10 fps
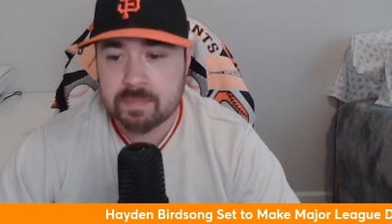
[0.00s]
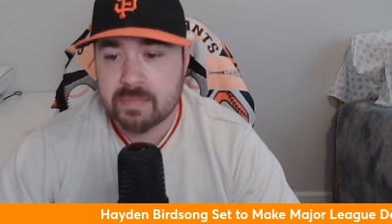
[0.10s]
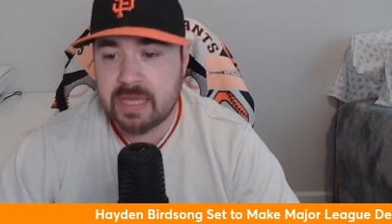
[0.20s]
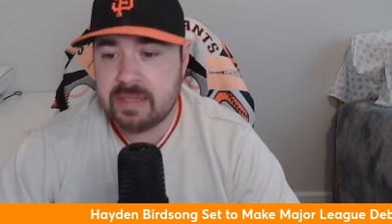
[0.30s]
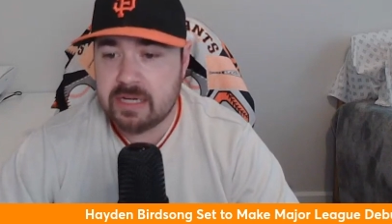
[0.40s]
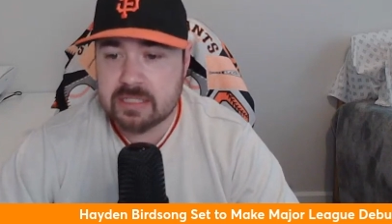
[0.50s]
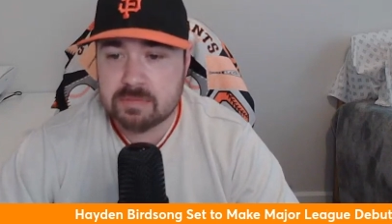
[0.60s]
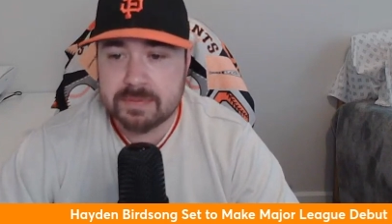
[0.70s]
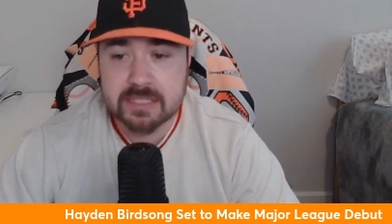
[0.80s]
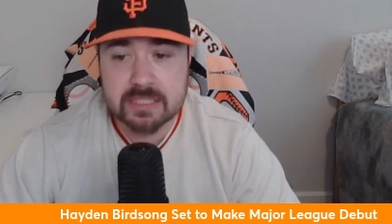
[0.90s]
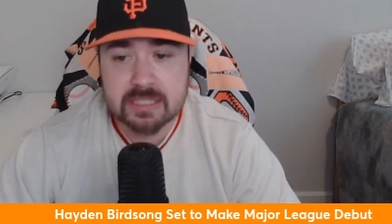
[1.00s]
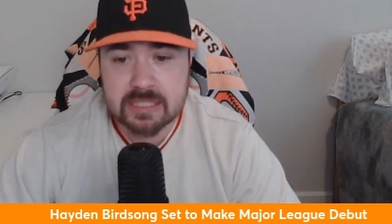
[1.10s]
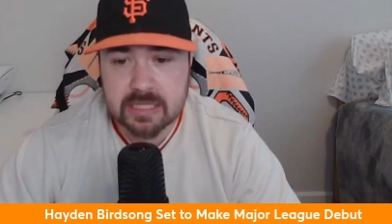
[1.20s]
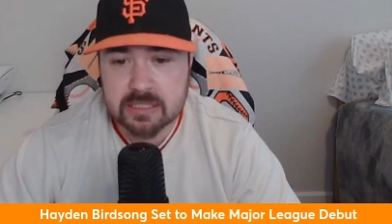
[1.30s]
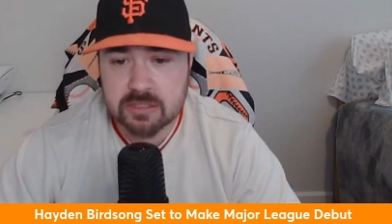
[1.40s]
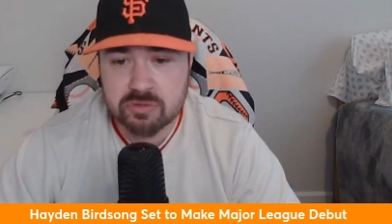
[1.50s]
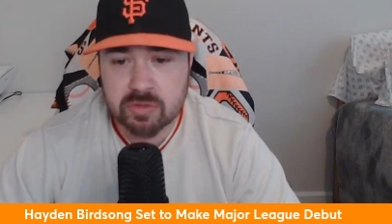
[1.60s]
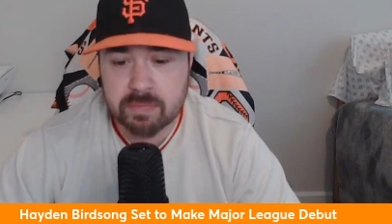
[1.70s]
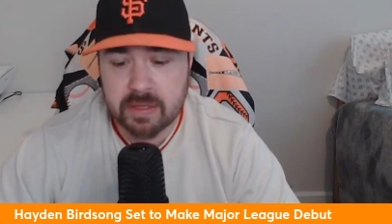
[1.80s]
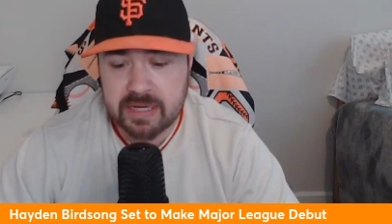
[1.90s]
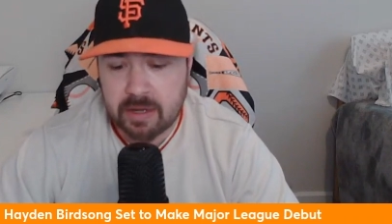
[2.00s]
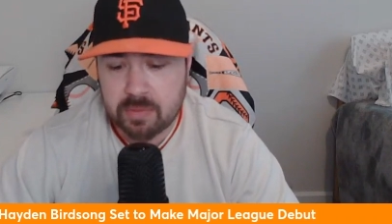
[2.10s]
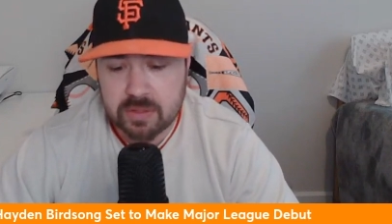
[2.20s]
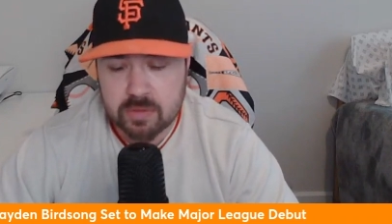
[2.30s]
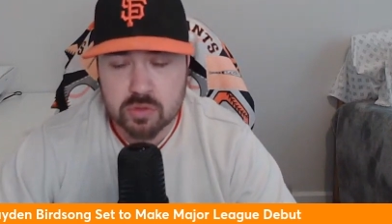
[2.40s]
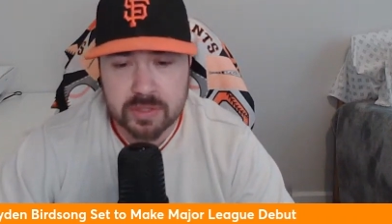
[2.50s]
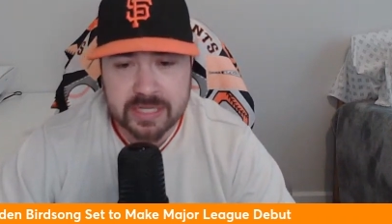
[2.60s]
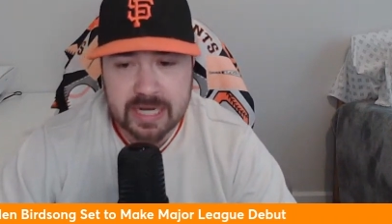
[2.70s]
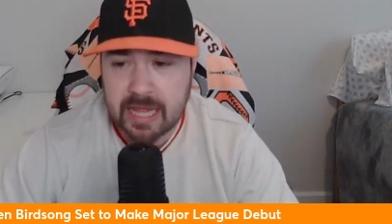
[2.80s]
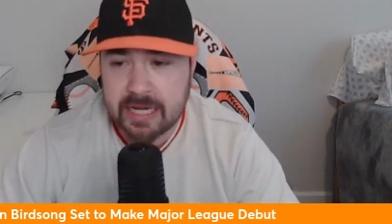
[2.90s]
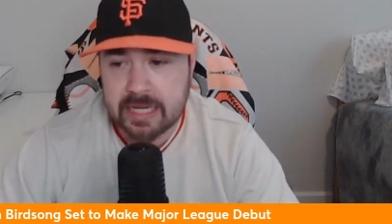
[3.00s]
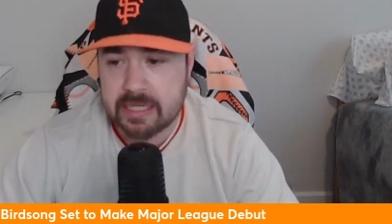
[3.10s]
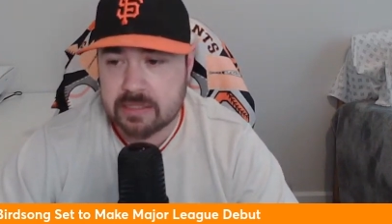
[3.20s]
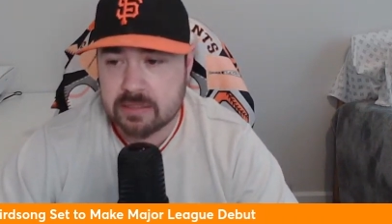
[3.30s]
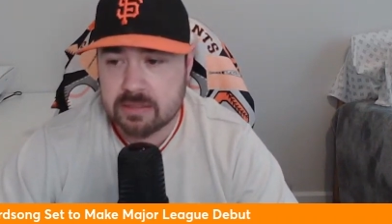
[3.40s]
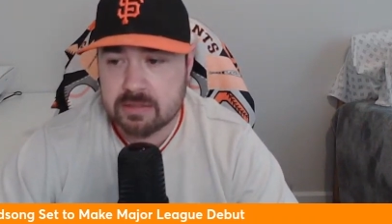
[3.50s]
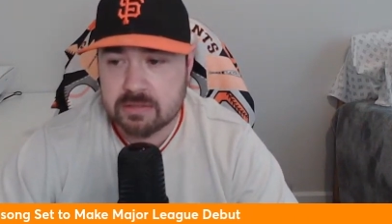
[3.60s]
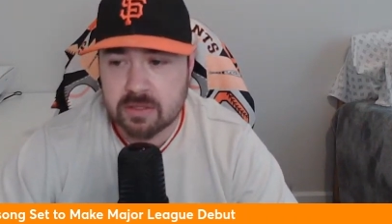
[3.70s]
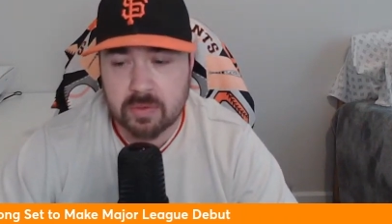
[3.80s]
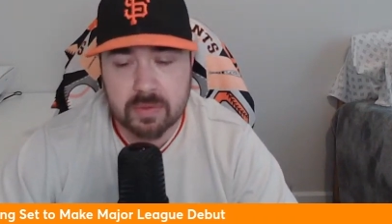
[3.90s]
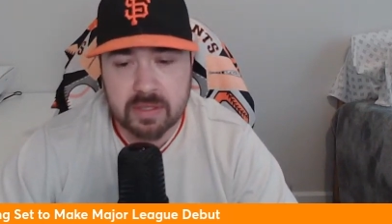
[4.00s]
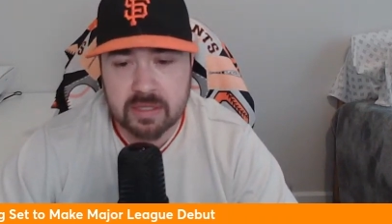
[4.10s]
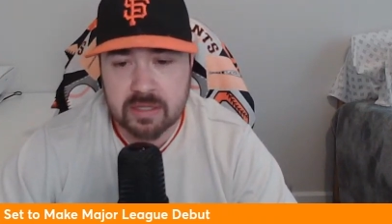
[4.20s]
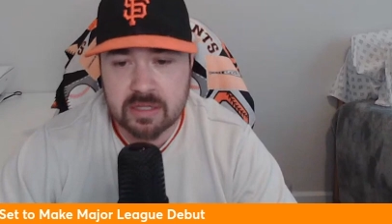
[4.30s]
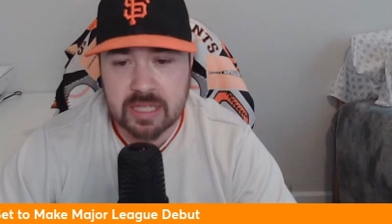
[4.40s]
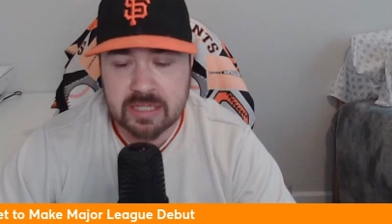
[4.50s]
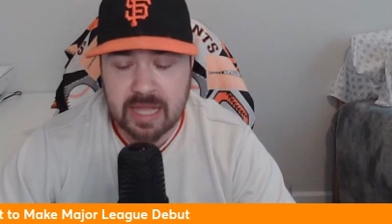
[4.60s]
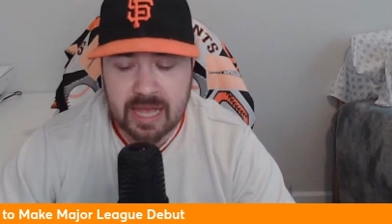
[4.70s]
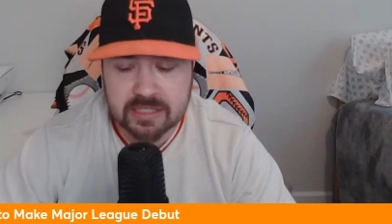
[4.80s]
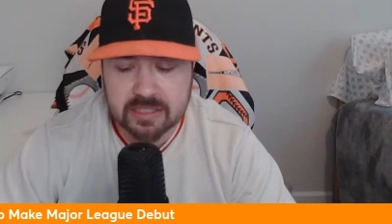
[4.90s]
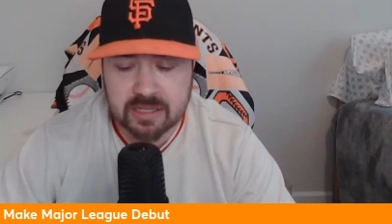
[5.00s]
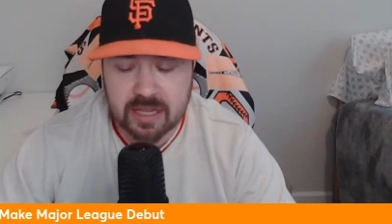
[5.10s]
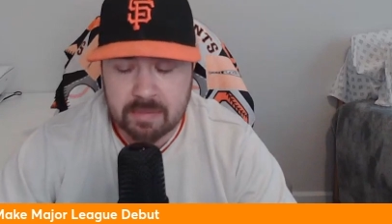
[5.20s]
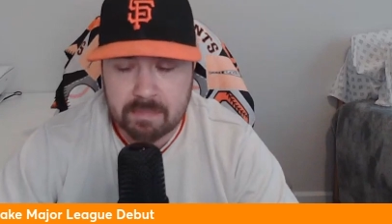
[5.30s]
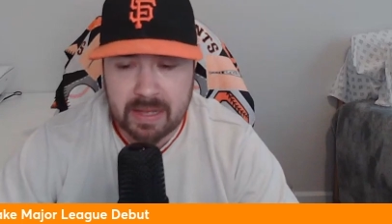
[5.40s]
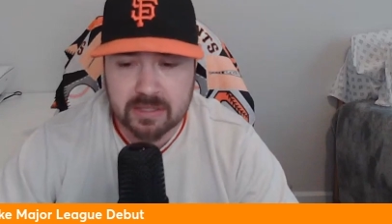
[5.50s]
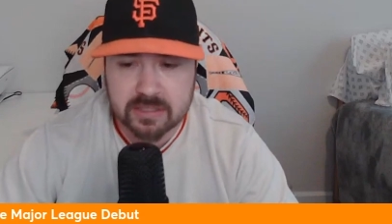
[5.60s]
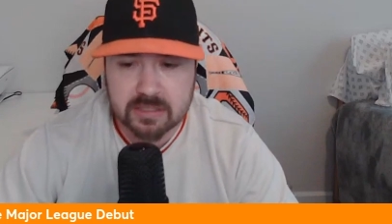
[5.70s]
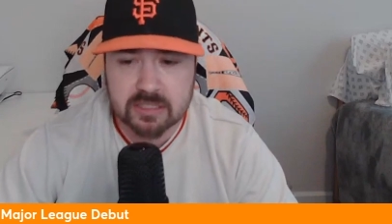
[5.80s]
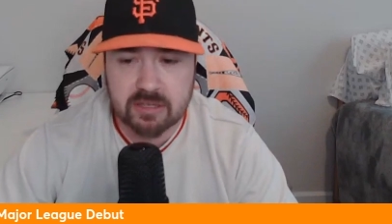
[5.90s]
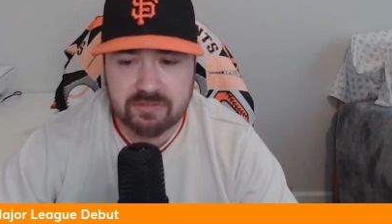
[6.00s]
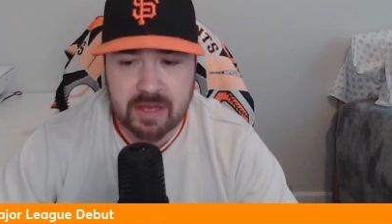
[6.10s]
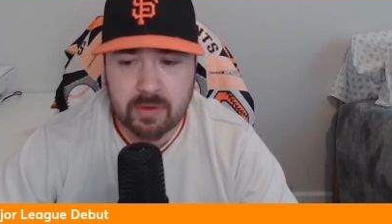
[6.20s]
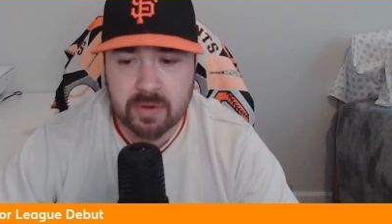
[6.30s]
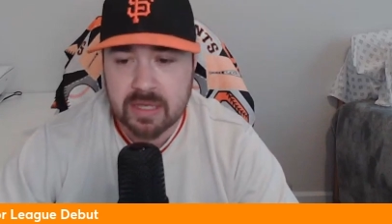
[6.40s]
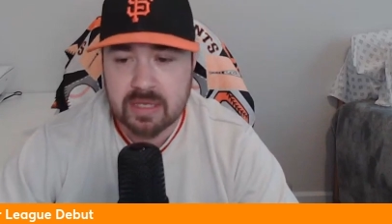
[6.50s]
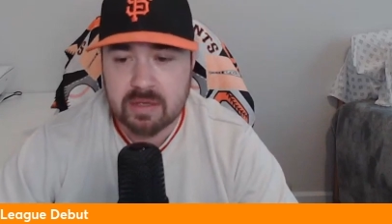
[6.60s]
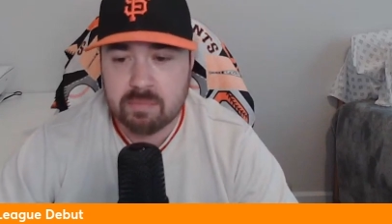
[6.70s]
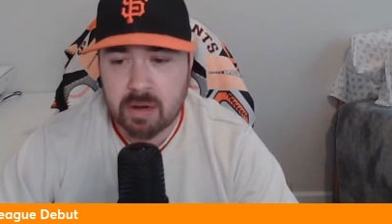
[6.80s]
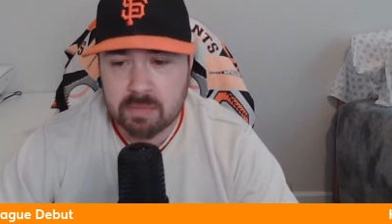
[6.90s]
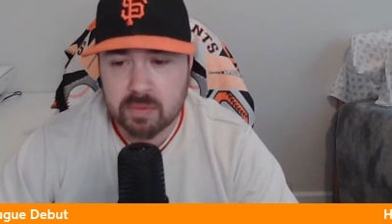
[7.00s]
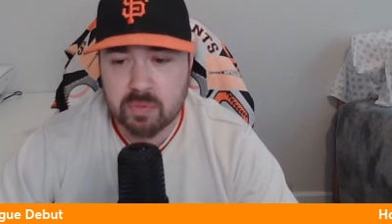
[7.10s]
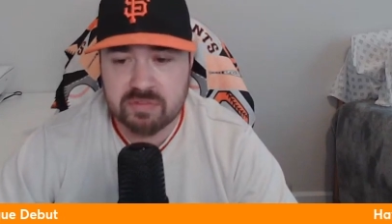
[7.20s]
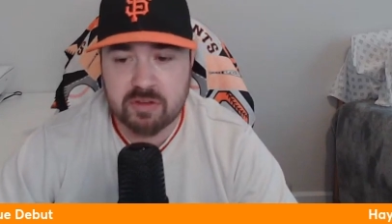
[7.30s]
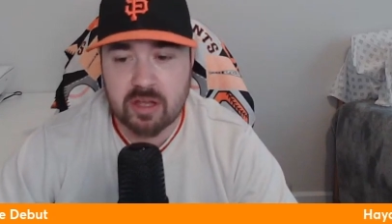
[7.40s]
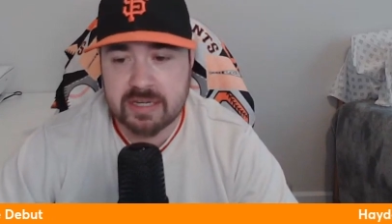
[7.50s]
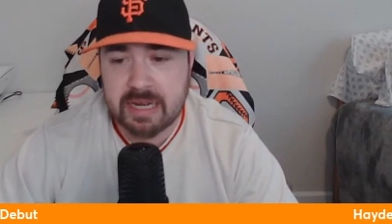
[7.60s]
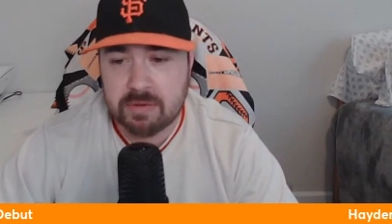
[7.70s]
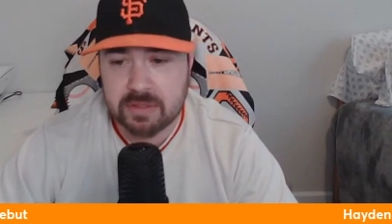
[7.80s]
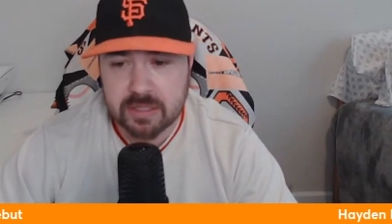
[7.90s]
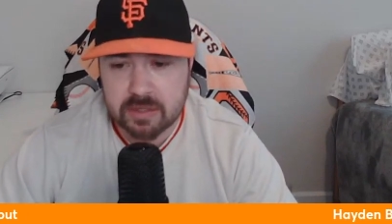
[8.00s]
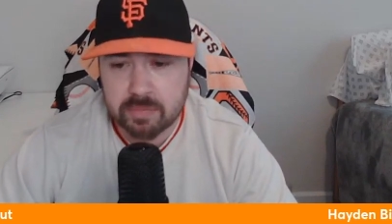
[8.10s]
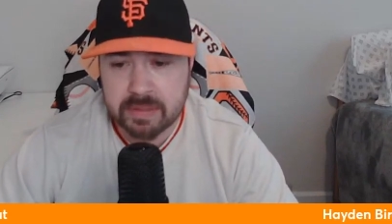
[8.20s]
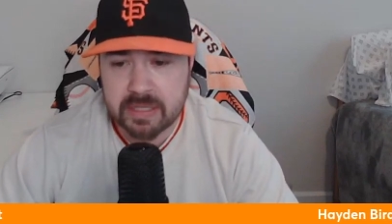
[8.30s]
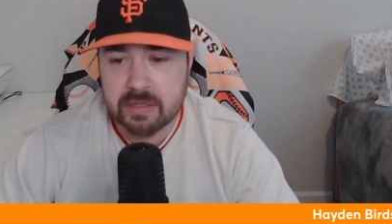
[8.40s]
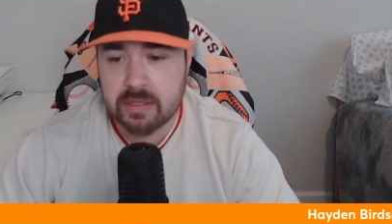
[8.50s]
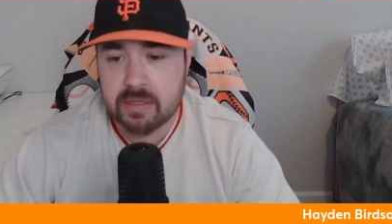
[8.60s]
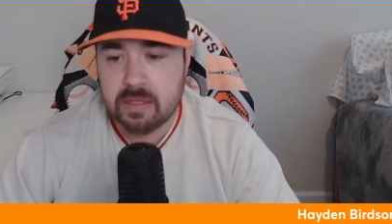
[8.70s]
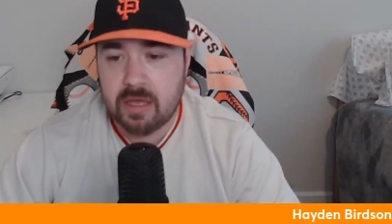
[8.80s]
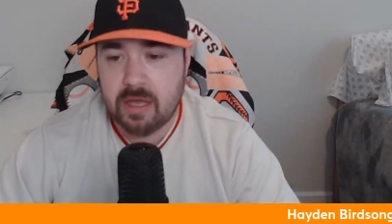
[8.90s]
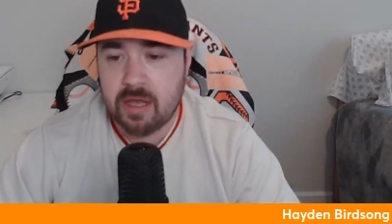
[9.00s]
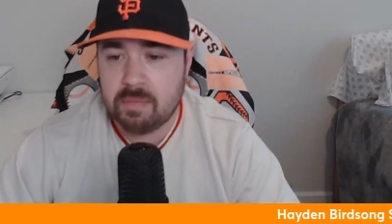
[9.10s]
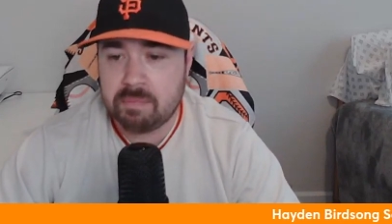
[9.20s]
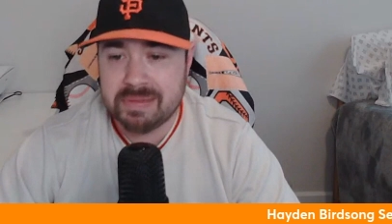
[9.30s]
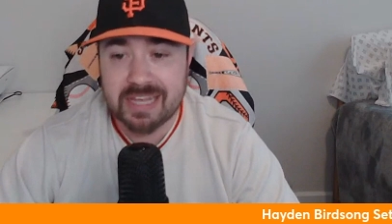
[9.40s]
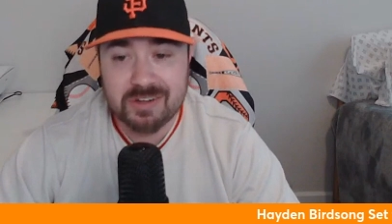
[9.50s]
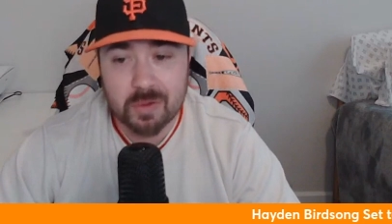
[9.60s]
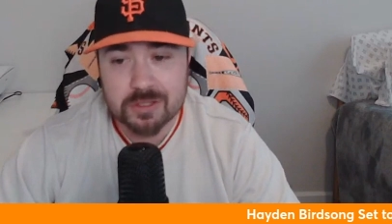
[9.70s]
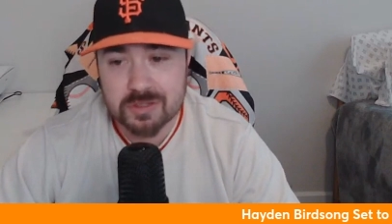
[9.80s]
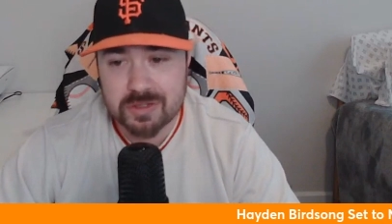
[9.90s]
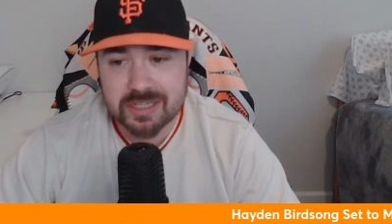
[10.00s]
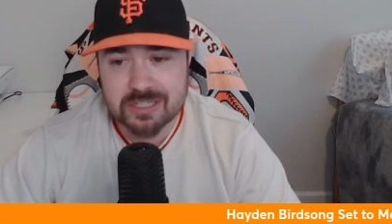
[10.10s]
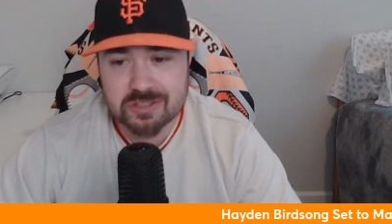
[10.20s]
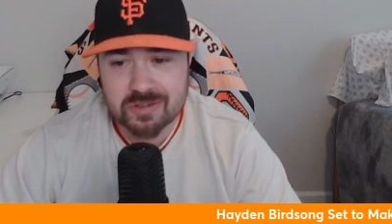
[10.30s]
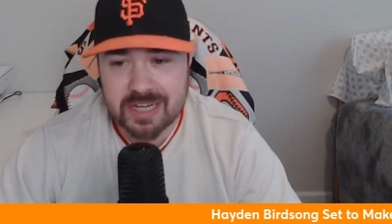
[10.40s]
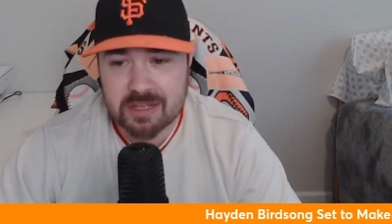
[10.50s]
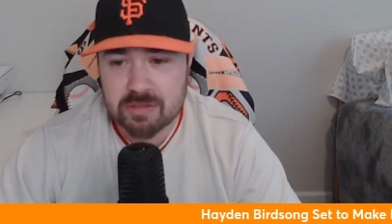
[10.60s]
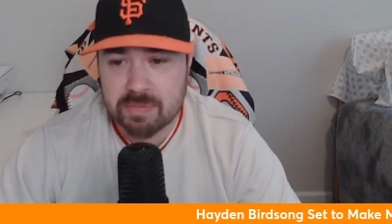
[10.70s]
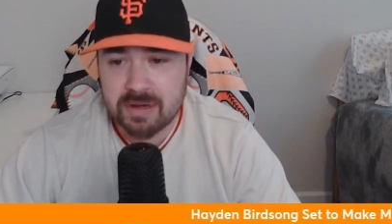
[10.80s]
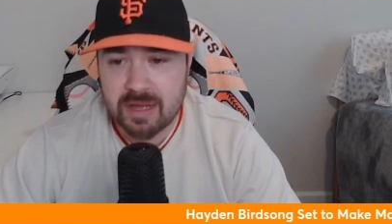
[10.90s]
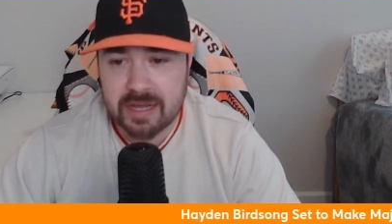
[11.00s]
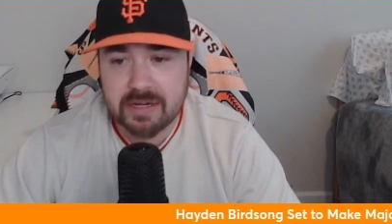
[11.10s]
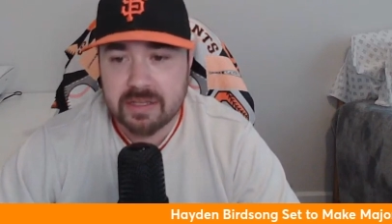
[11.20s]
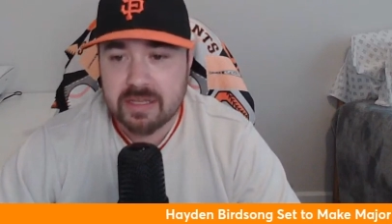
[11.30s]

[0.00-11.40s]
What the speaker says: And then it's been 6 in triple A. Now, it was only 9 innings. So it hasn't kind of balanced itself out. Probably would have gone down a little bit. But then you also look at his strikeouts per nine.